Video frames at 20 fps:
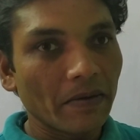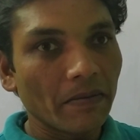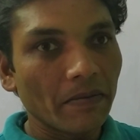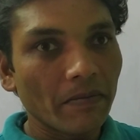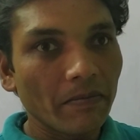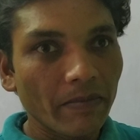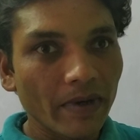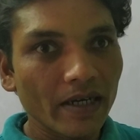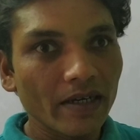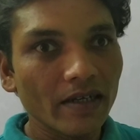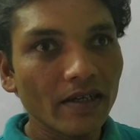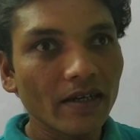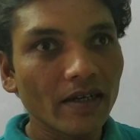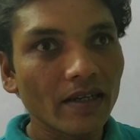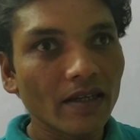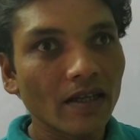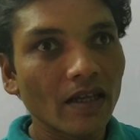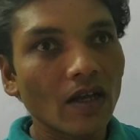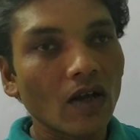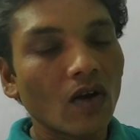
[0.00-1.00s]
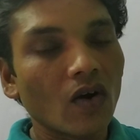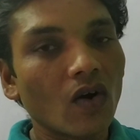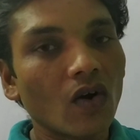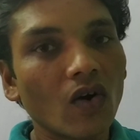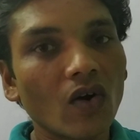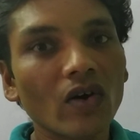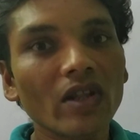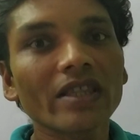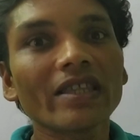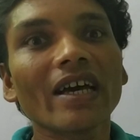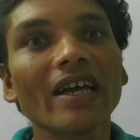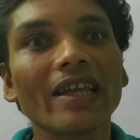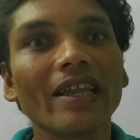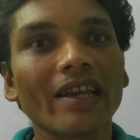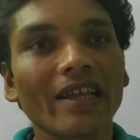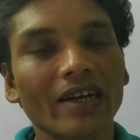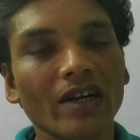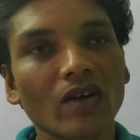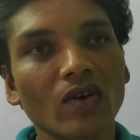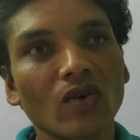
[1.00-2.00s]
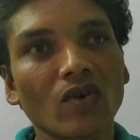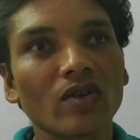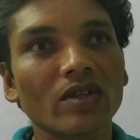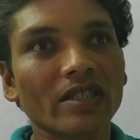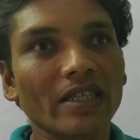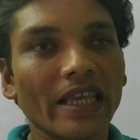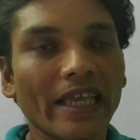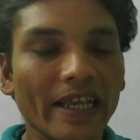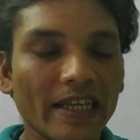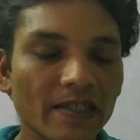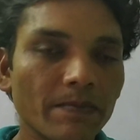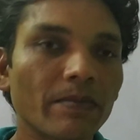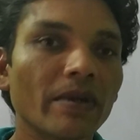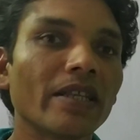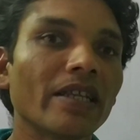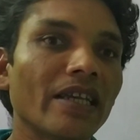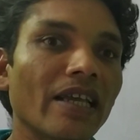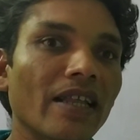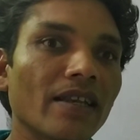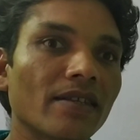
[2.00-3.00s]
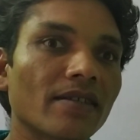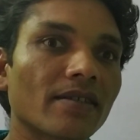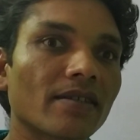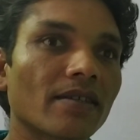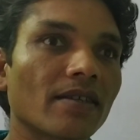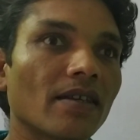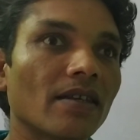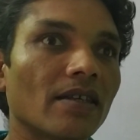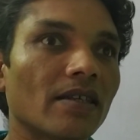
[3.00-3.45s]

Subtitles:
but all the electrons experience